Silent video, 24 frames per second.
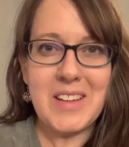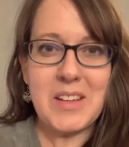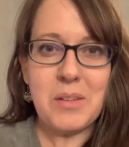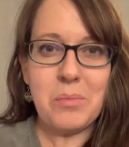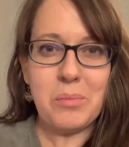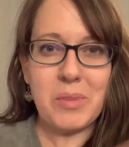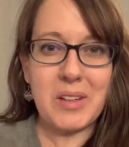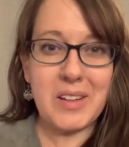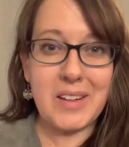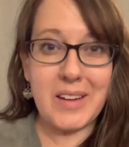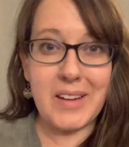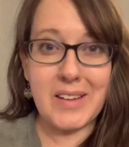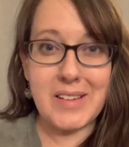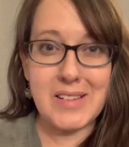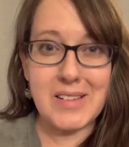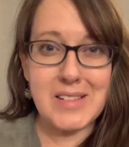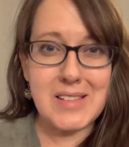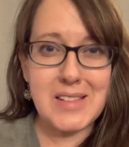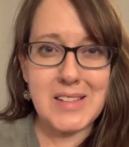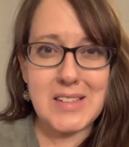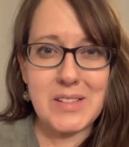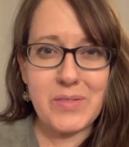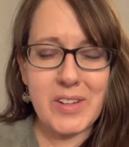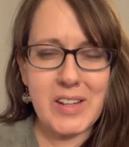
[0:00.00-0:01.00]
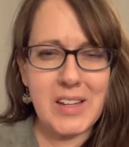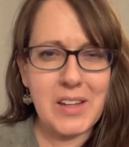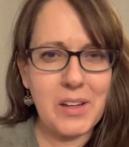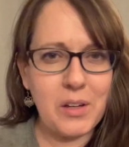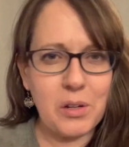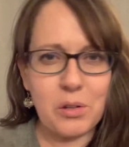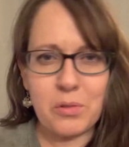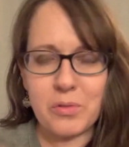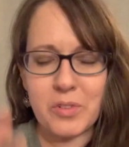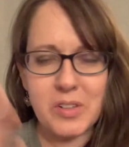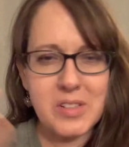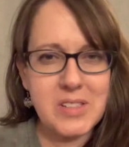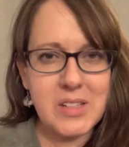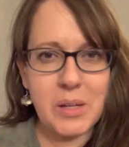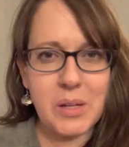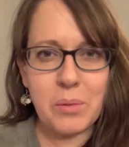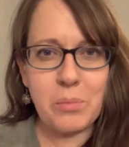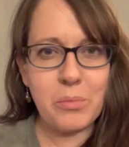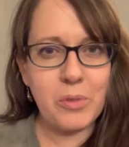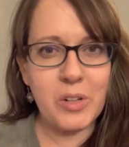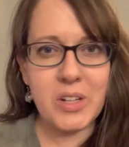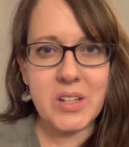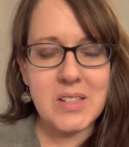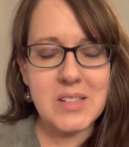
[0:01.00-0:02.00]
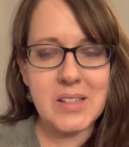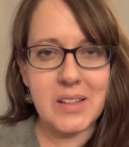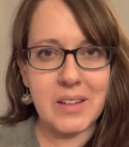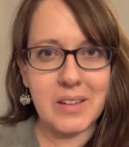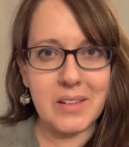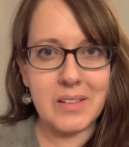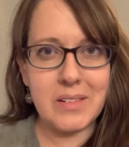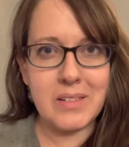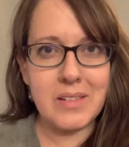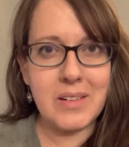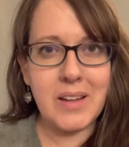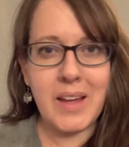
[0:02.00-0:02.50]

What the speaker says: because this video, for some reason,